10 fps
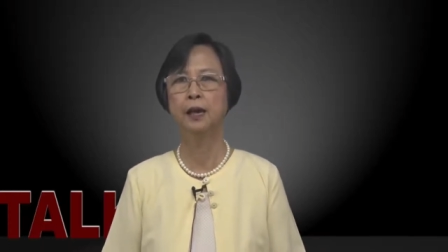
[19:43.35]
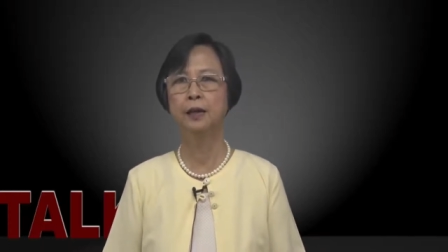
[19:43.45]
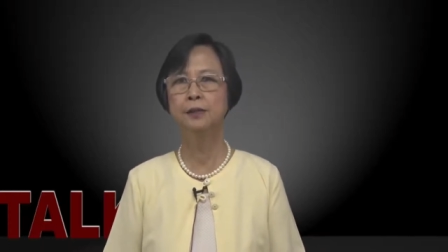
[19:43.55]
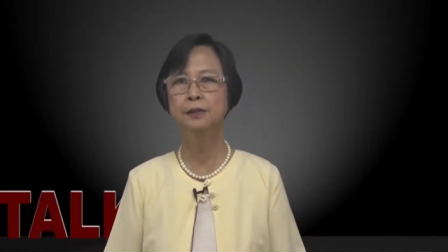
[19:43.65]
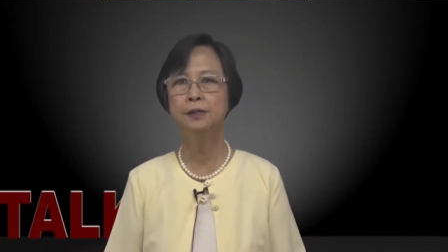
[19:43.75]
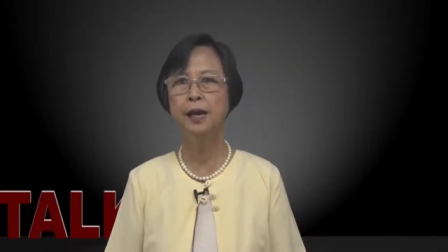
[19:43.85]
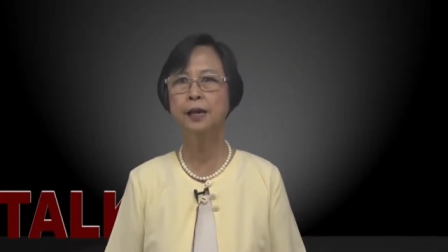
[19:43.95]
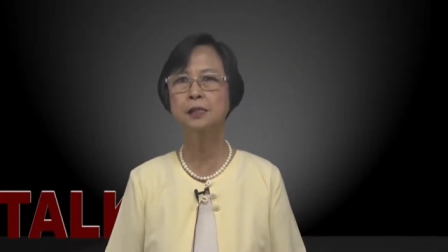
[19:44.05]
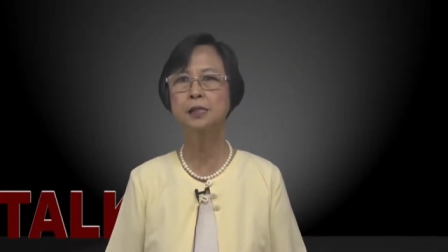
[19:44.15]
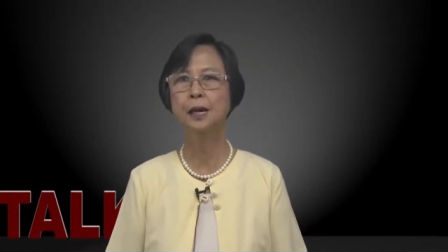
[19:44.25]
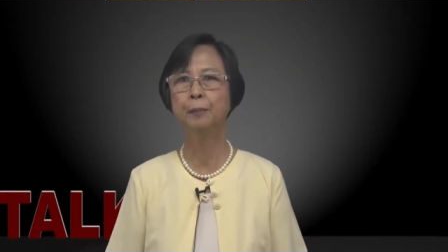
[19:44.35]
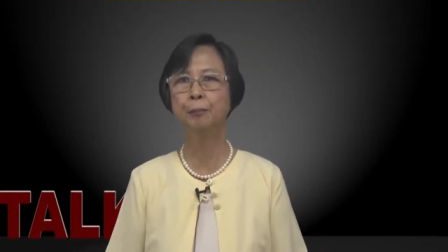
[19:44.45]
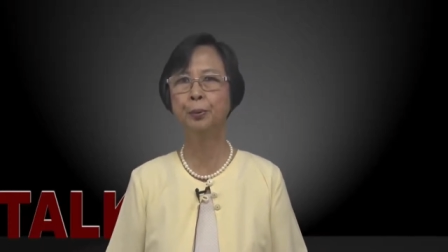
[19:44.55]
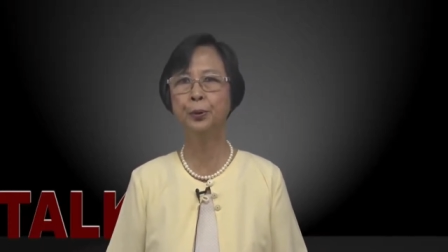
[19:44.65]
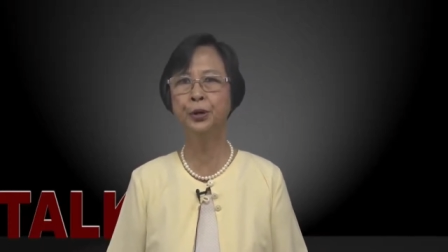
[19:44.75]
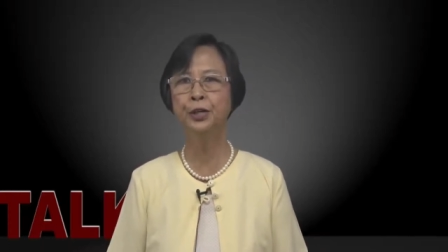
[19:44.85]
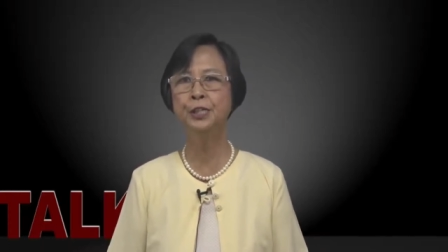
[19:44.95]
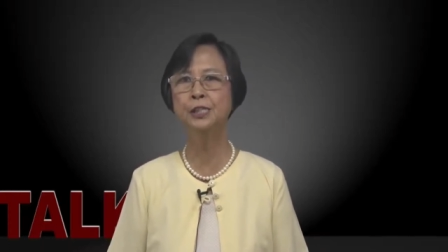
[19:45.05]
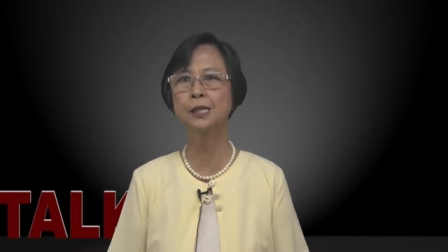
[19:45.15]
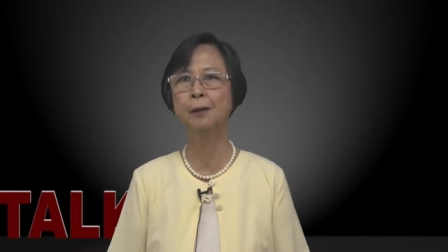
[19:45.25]
insects,
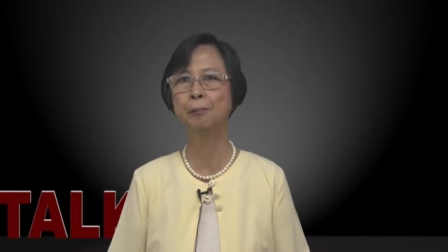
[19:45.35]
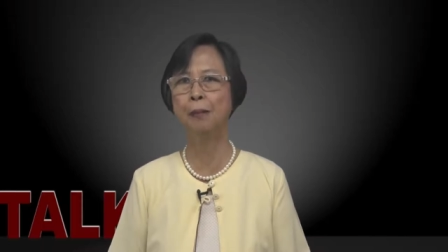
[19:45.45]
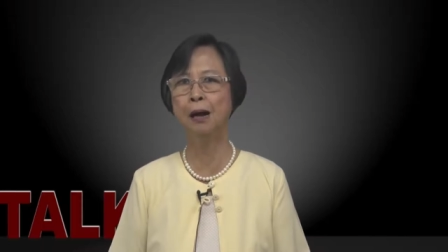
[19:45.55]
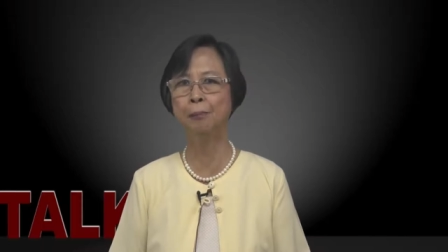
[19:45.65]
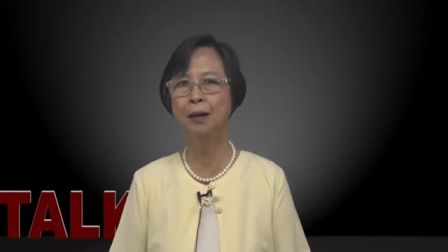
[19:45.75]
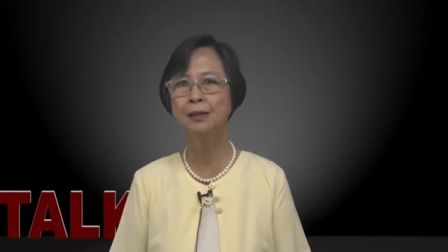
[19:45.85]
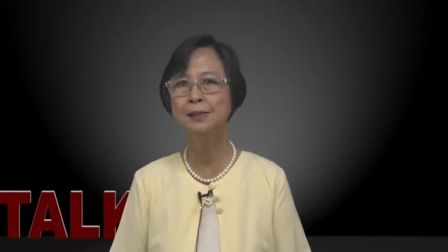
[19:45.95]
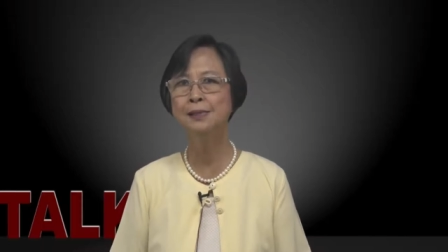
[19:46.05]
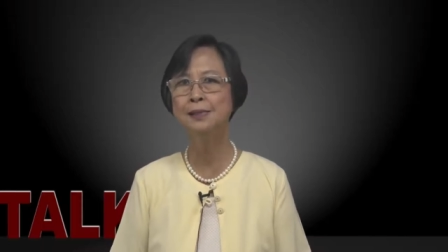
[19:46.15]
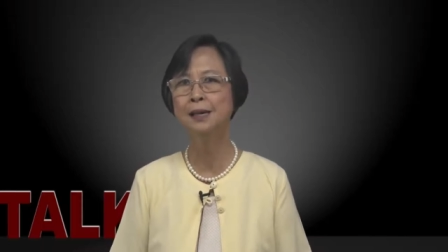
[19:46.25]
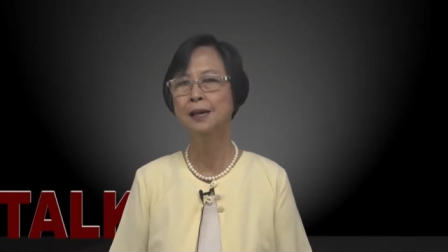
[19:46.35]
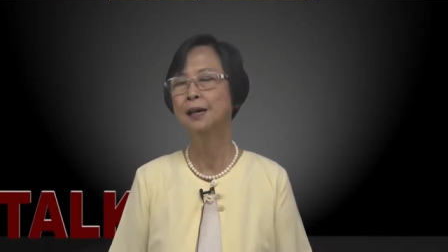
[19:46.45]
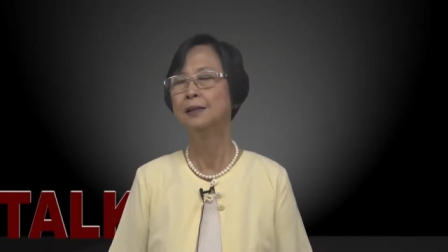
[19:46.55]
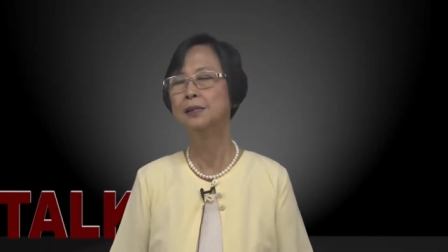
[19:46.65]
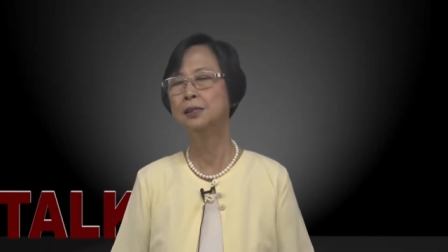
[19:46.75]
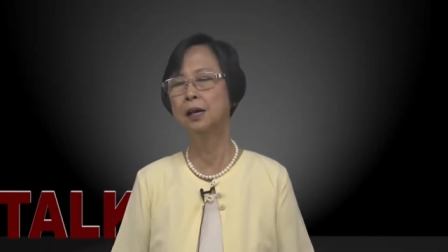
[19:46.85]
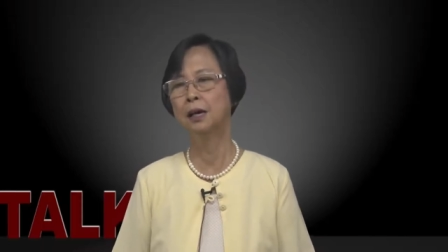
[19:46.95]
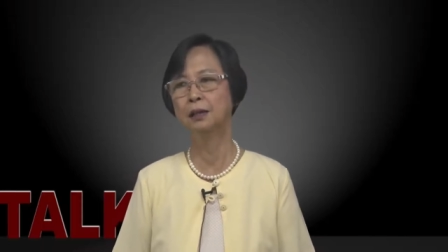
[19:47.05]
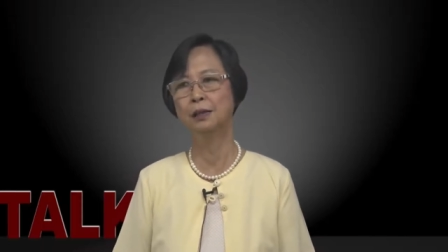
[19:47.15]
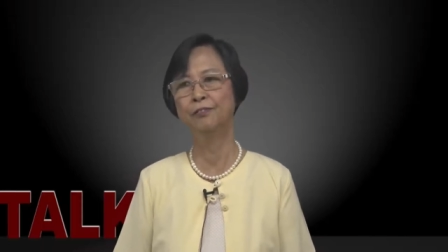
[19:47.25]
birds, mammals, this,
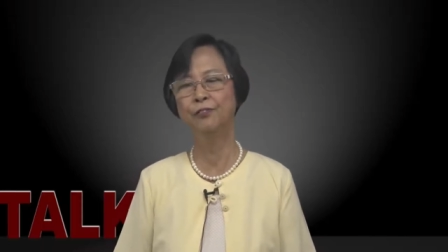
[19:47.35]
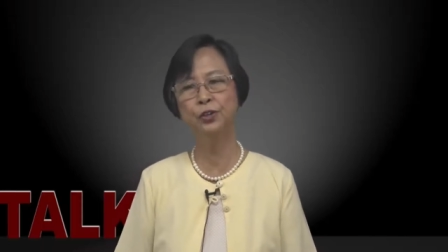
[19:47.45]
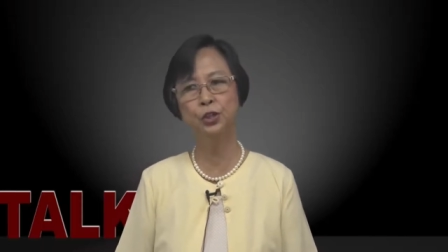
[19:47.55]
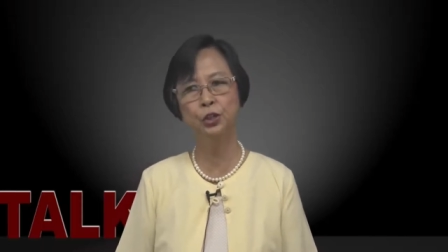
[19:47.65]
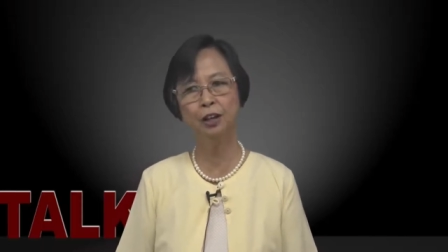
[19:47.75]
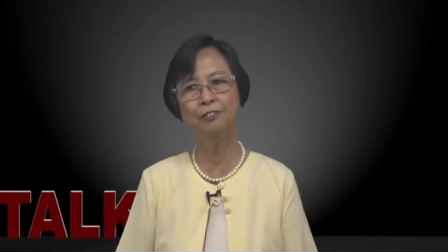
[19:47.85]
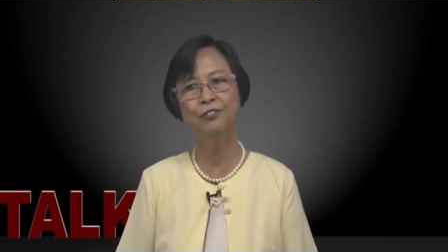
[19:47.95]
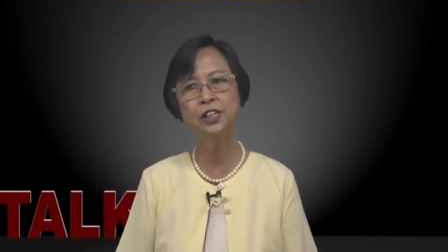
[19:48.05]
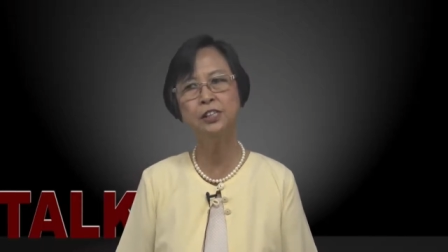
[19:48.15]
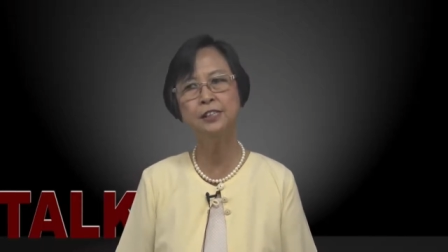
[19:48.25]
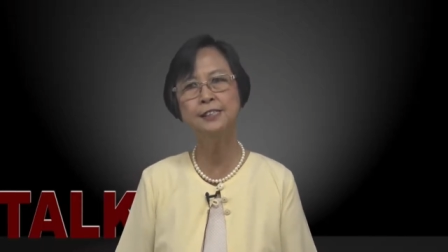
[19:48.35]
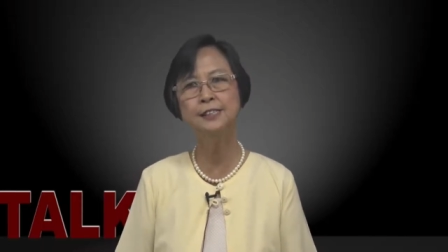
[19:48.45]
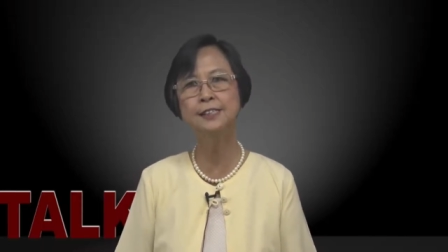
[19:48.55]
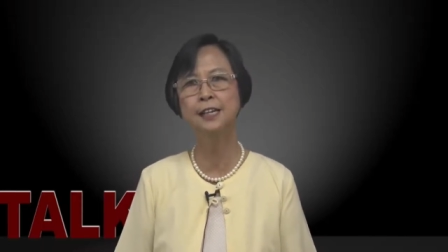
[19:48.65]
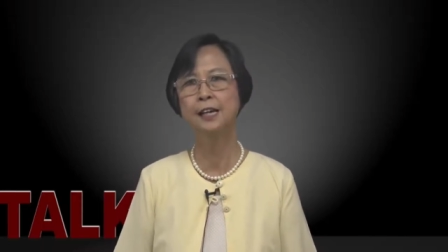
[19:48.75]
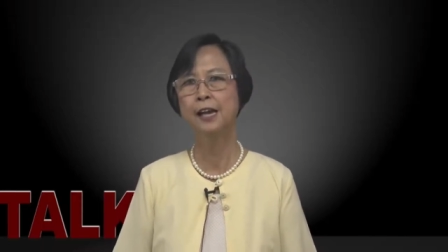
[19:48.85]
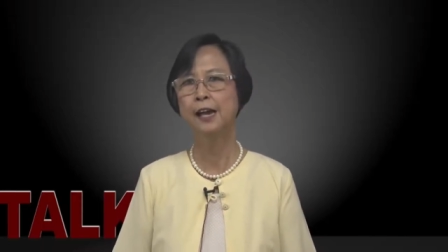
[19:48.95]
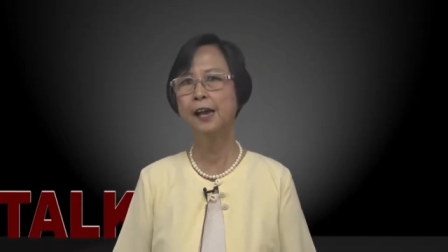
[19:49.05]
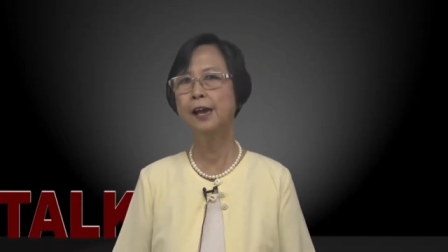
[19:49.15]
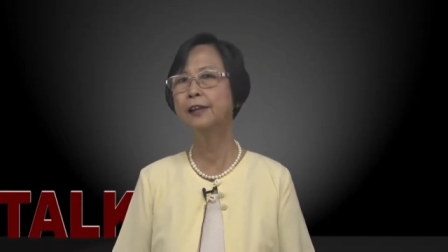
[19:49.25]
uh, the shellfishes,
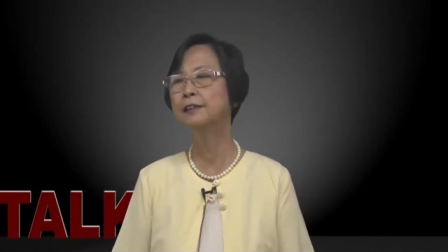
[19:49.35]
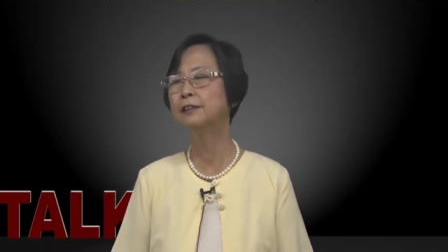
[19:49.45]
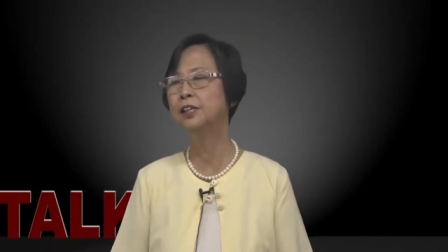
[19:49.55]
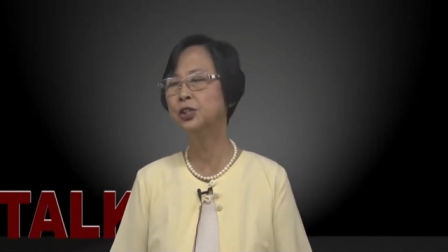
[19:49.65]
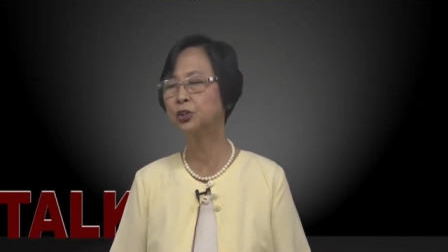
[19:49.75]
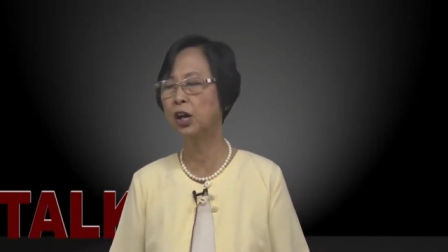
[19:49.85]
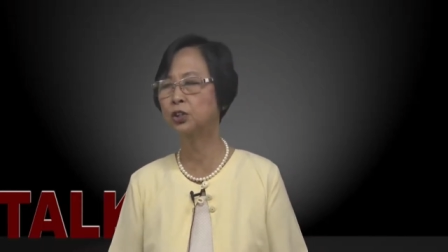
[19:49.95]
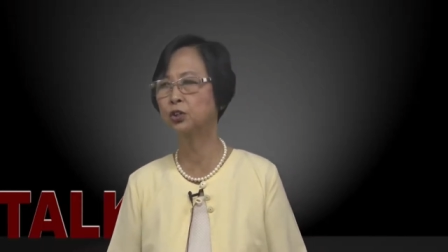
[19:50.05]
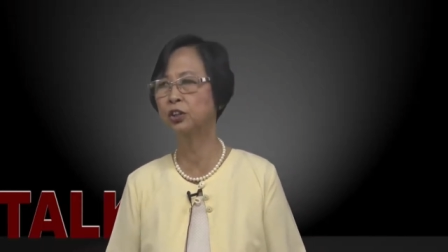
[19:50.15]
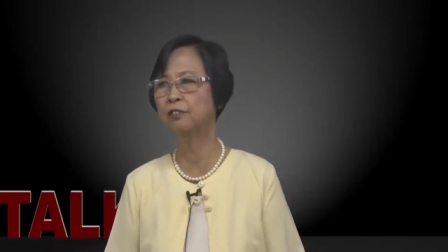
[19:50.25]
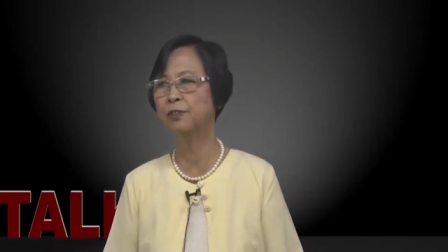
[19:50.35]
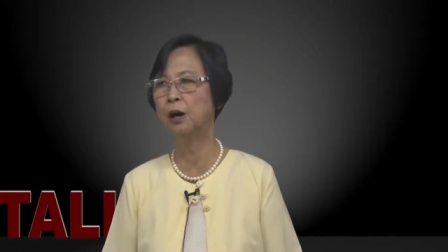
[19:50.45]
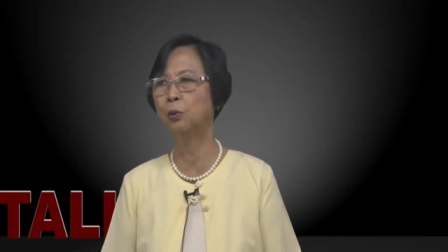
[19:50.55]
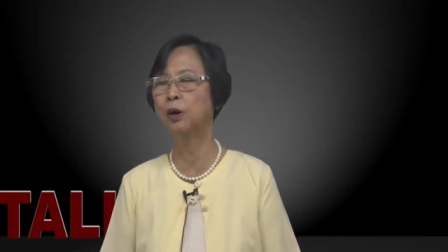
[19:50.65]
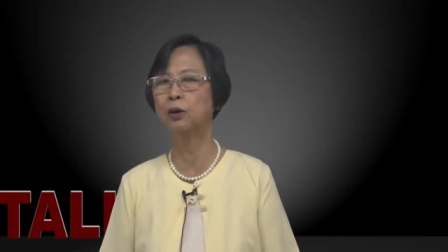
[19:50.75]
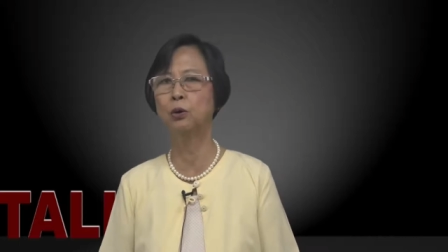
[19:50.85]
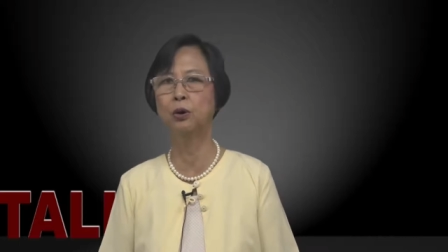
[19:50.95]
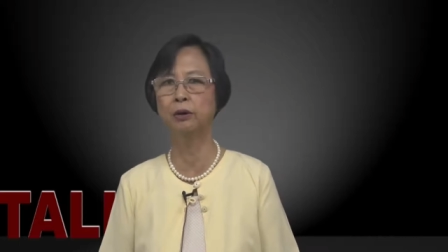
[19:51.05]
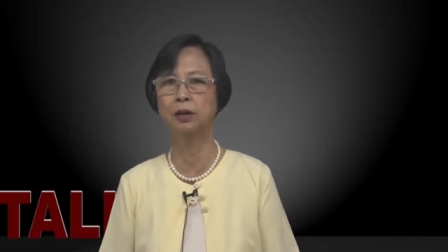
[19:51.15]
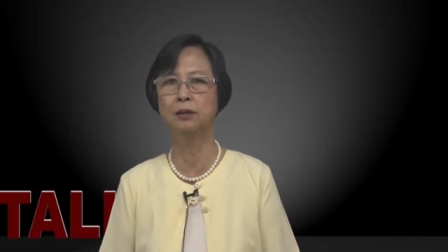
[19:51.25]
and destruction of our
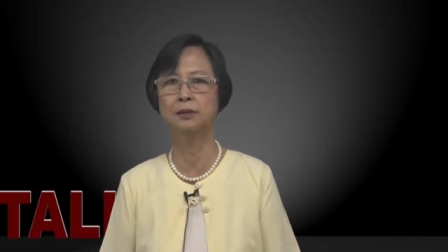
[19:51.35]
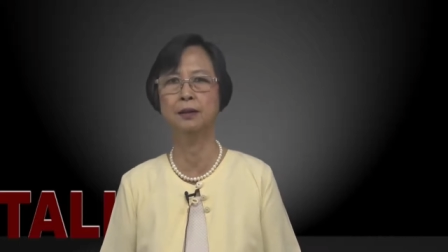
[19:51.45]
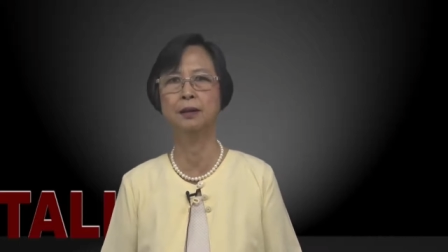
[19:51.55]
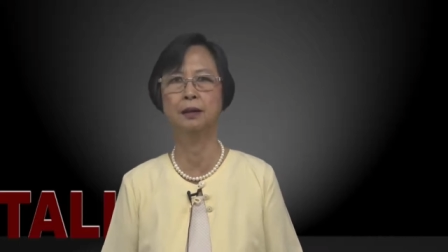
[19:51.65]
coral